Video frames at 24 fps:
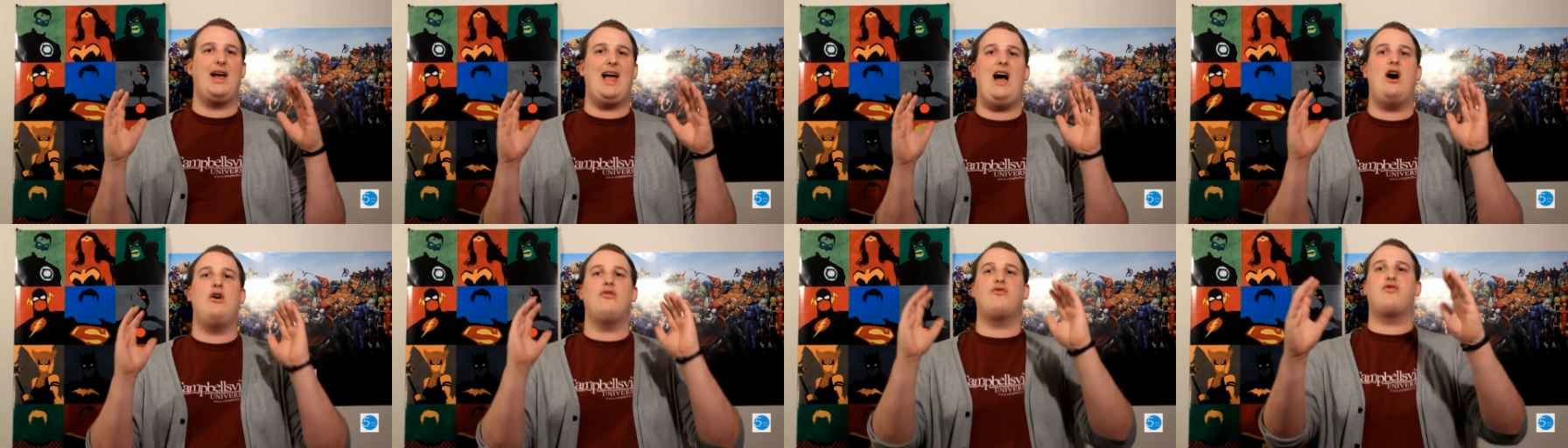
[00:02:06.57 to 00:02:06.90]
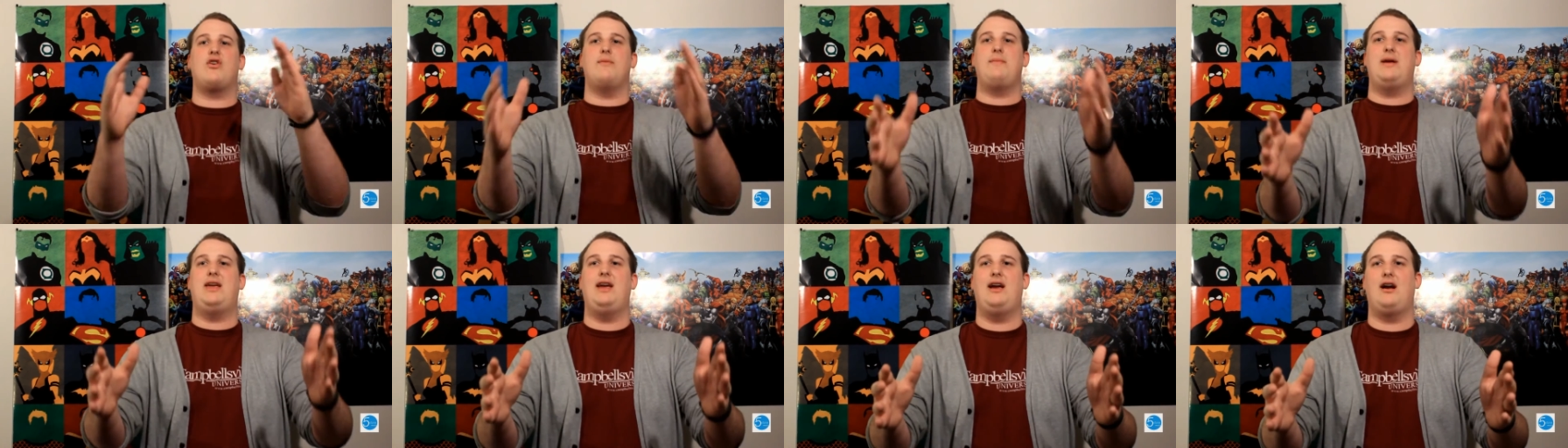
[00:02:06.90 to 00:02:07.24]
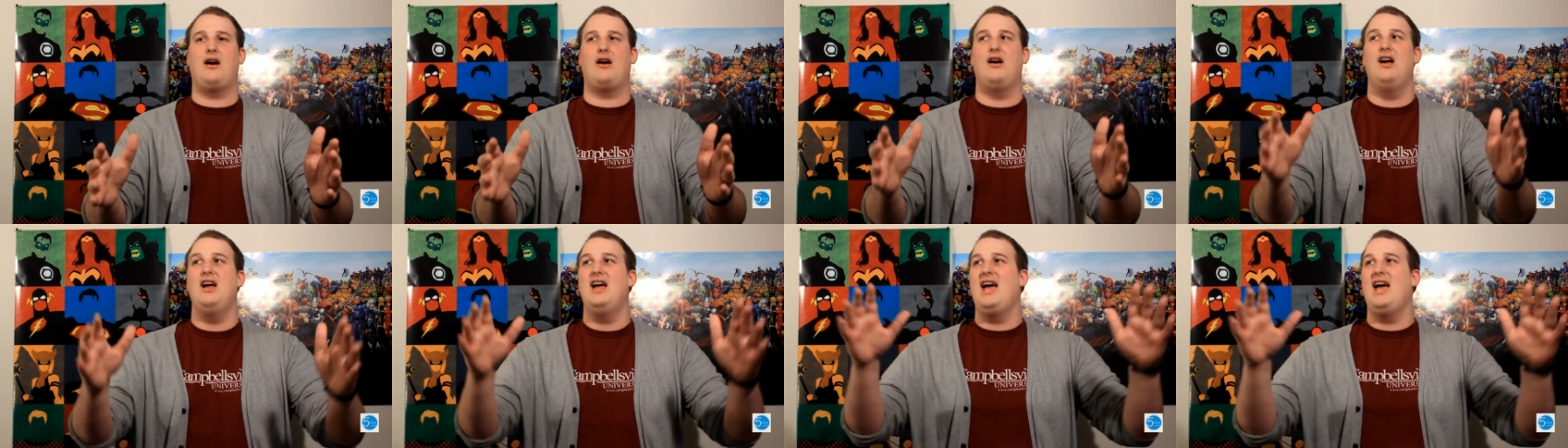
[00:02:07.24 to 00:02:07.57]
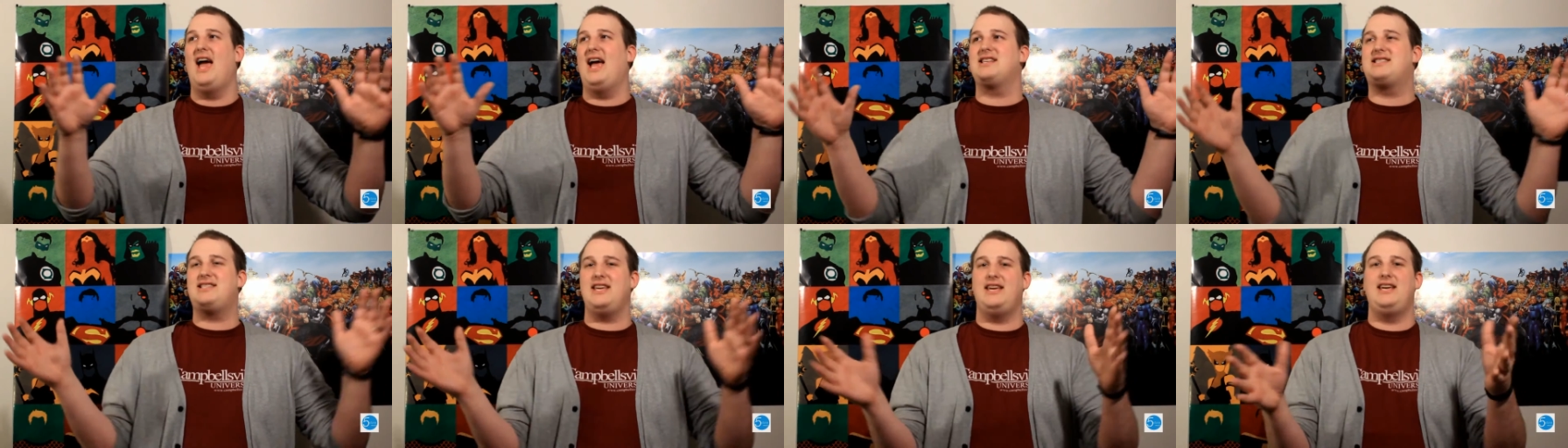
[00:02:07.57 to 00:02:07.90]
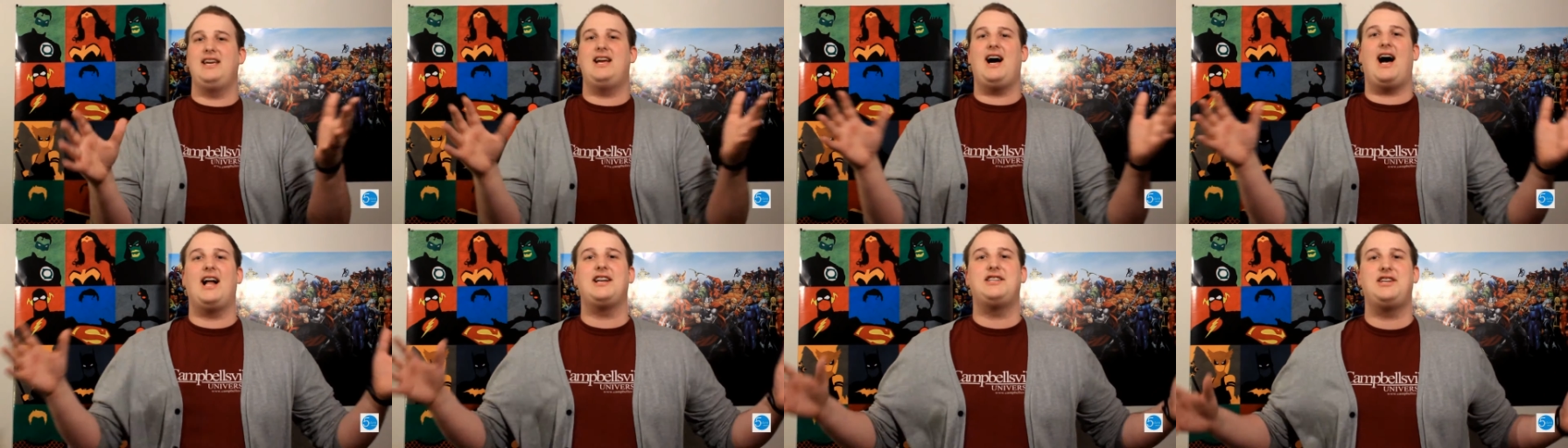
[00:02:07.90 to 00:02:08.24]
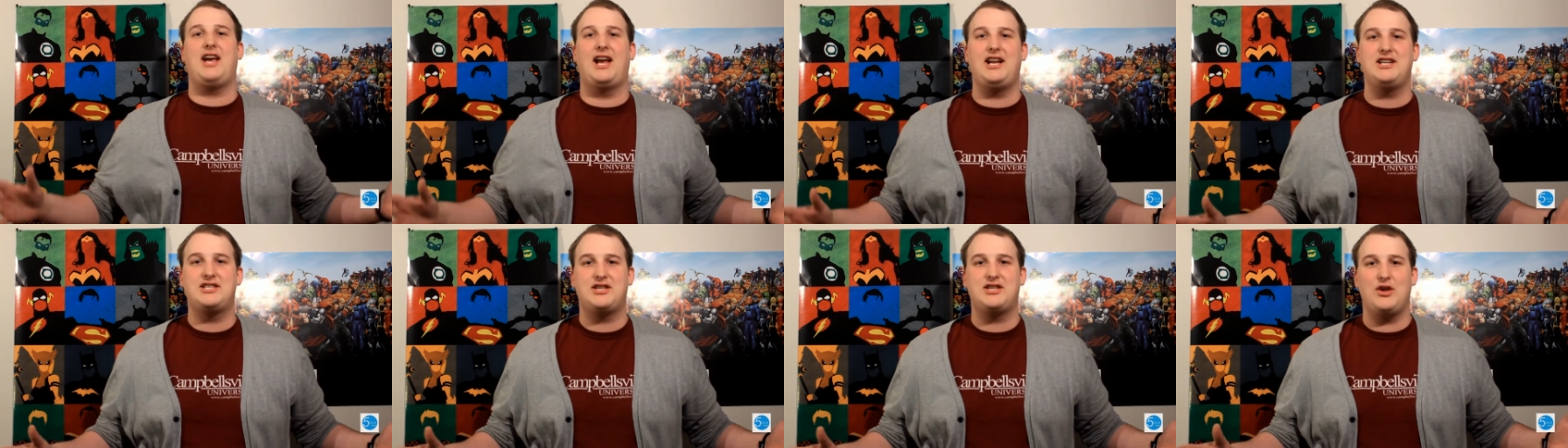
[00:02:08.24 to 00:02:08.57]
out from here and seeing God
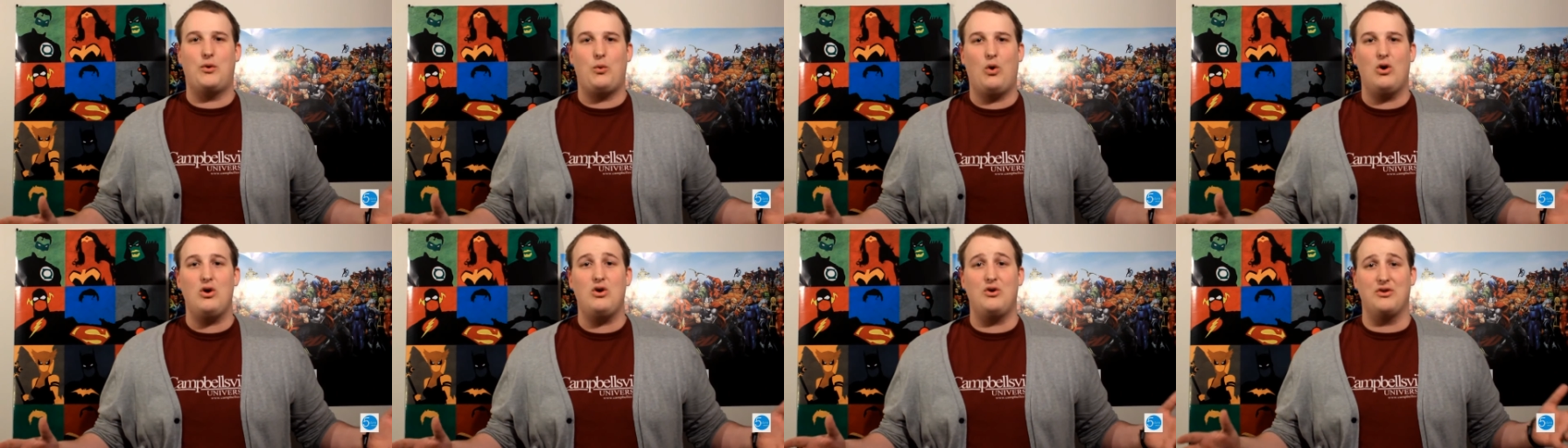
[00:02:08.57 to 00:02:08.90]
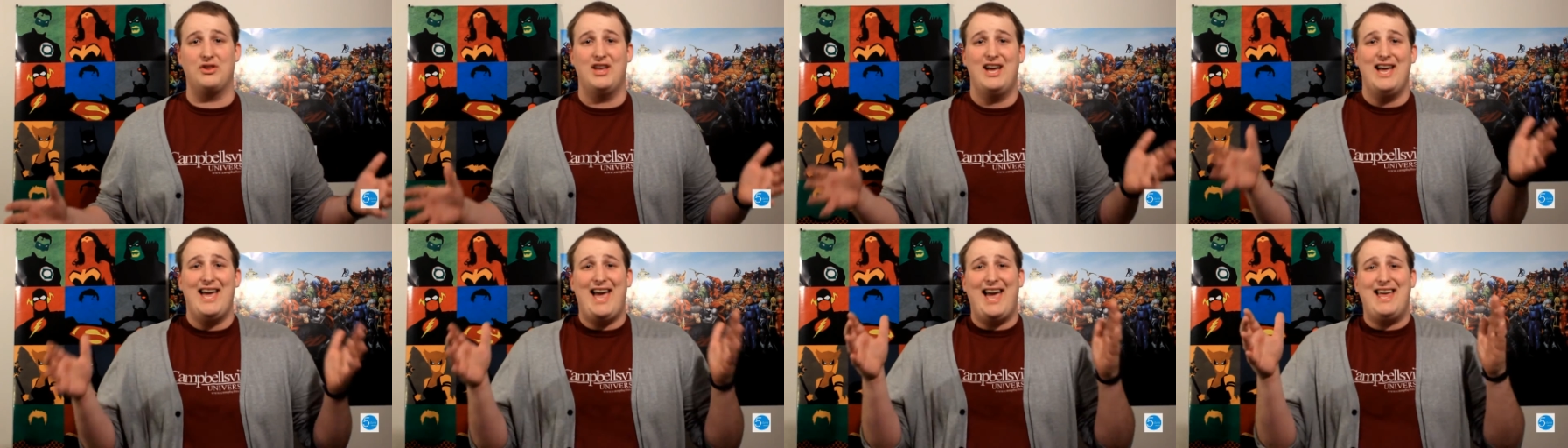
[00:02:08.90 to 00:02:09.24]
change the world.